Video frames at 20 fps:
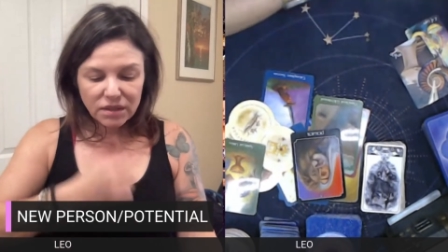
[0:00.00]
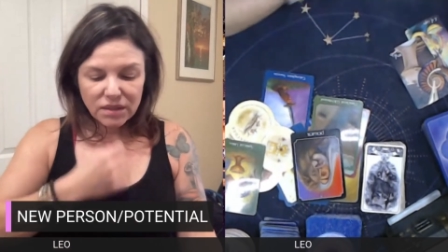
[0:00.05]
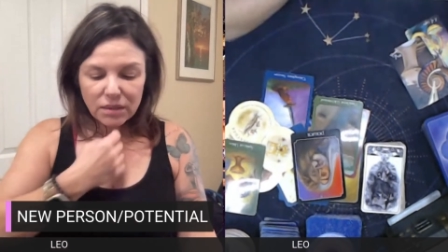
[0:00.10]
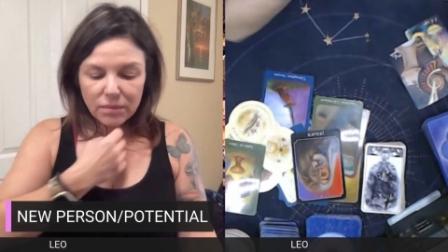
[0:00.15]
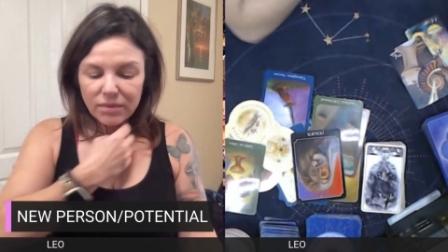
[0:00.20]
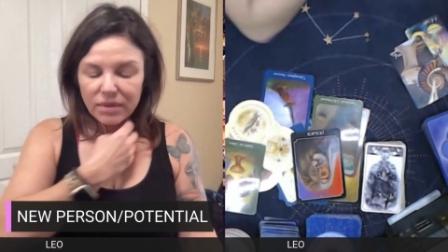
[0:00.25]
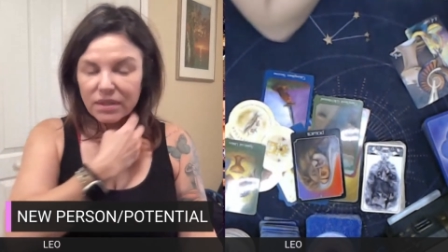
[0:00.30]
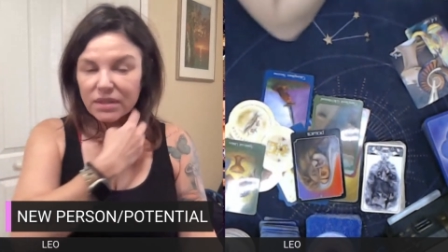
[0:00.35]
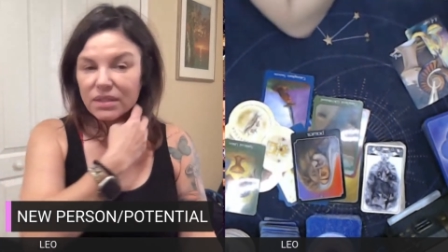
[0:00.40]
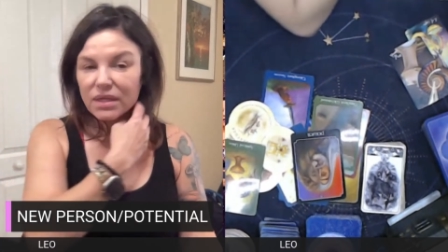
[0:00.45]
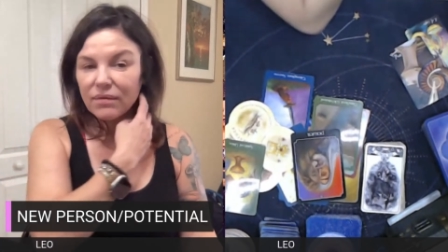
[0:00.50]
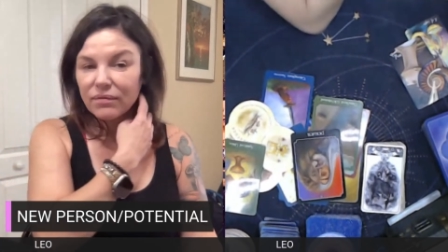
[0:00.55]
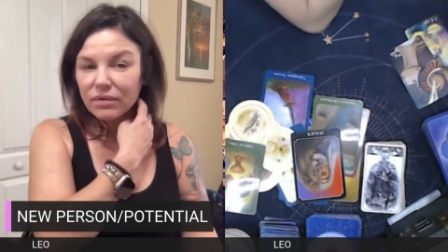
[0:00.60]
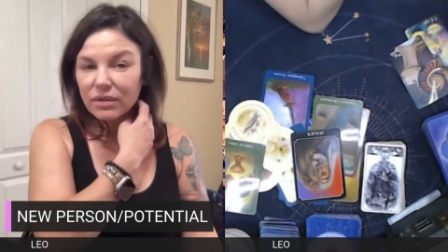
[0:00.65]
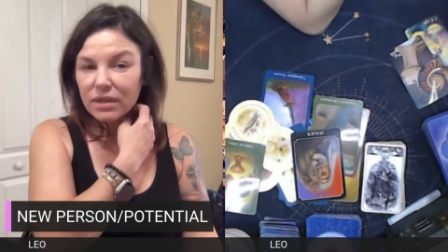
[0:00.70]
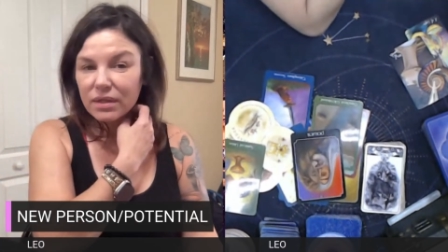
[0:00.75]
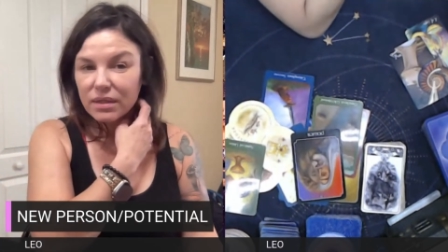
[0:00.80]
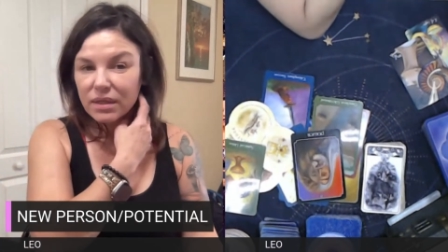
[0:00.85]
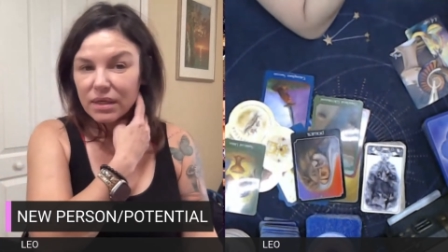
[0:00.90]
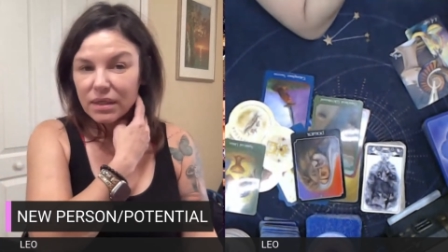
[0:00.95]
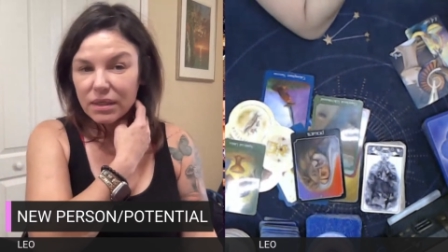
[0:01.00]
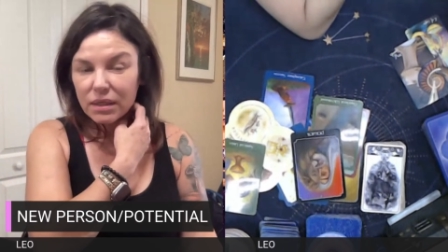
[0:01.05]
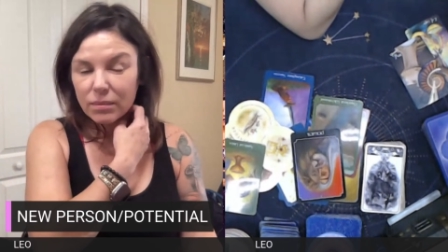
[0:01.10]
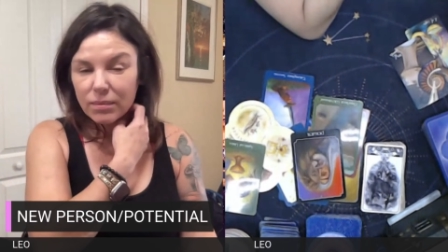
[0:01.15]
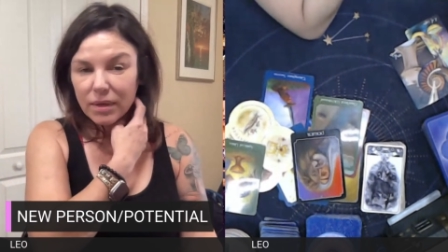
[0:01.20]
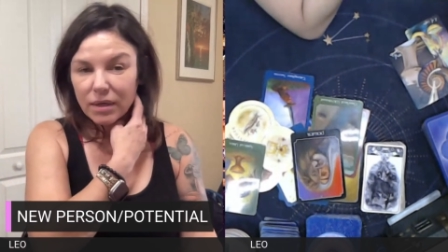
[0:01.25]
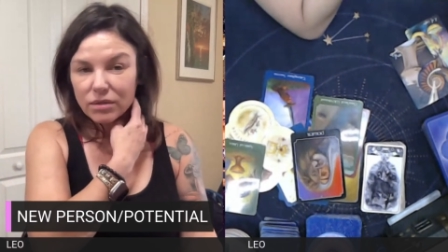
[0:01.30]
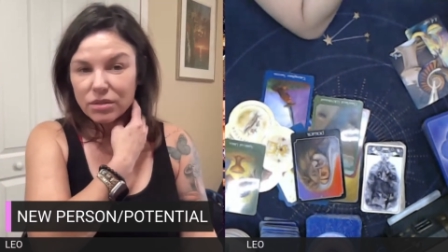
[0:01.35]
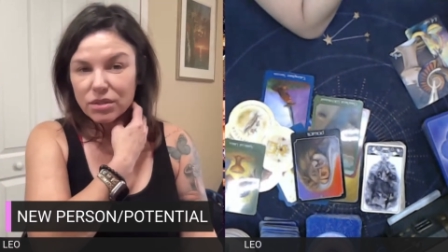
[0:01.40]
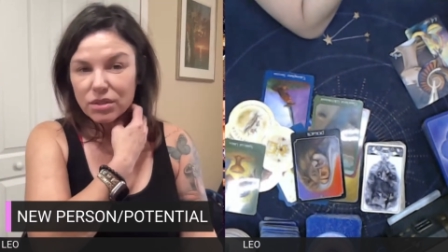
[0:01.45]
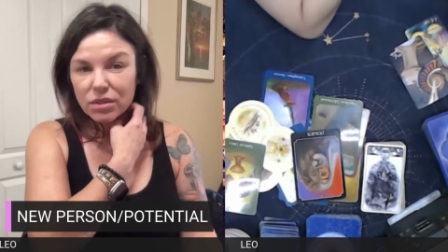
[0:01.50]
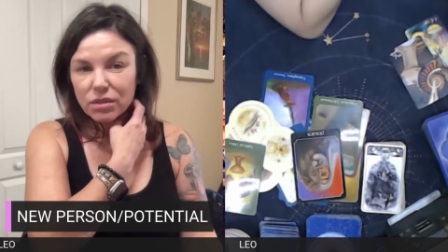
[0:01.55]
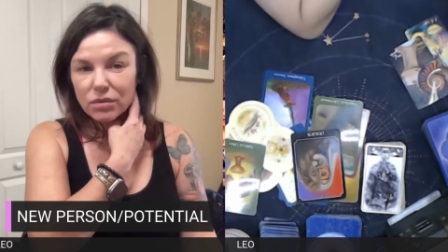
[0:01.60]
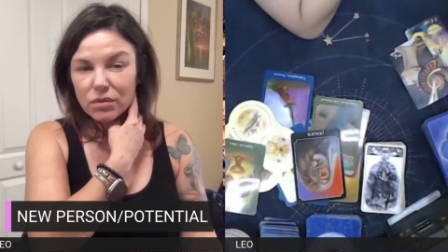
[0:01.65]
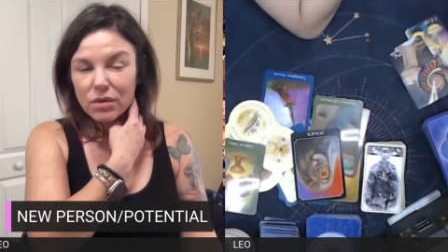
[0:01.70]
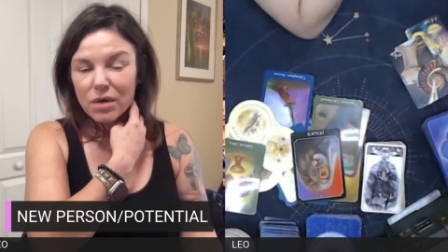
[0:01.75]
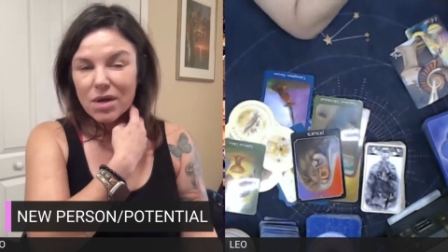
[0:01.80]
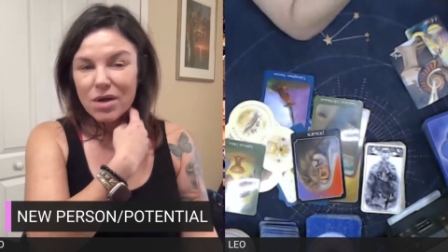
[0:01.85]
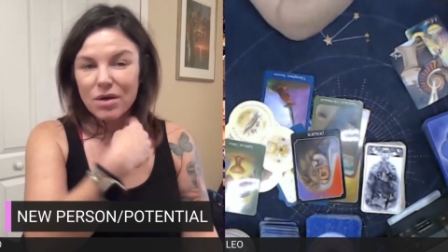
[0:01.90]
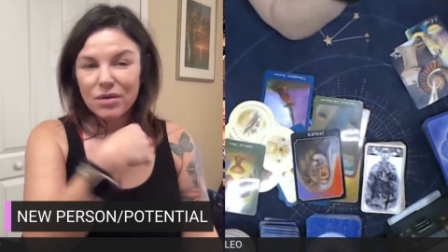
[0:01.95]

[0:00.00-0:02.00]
Somebody definitely thinking about you.